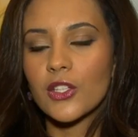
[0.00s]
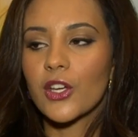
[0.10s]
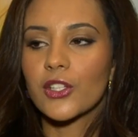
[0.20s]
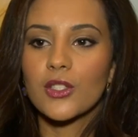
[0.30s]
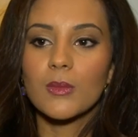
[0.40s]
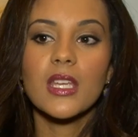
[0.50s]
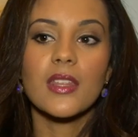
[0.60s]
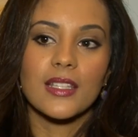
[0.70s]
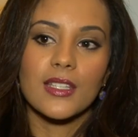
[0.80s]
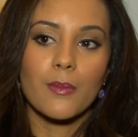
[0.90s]
So to me,
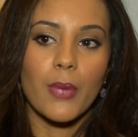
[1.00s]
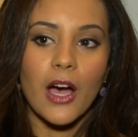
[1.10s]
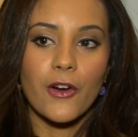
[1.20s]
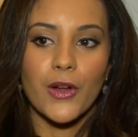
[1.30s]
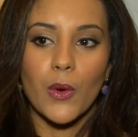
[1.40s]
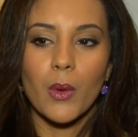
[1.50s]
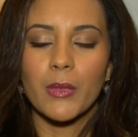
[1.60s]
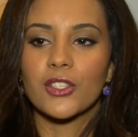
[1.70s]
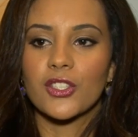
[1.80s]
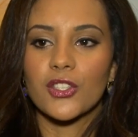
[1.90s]
that's an empowering
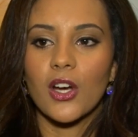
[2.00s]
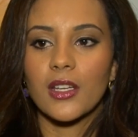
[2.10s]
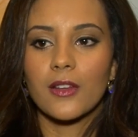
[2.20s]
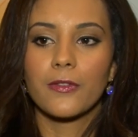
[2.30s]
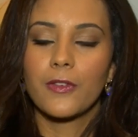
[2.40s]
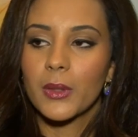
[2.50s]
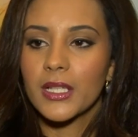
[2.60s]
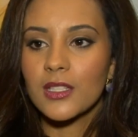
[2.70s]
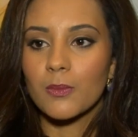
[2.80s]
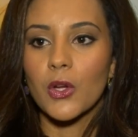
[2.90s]
woman. She's got
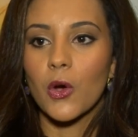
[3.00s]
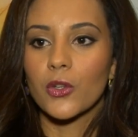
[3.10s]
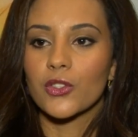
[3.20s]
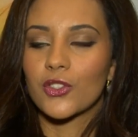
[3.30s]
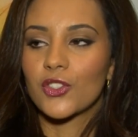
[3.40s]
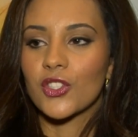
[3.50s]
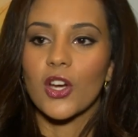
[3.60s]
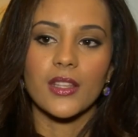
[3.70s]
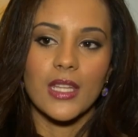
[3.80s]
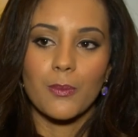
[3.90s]
influence because she's
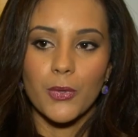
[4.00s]
got that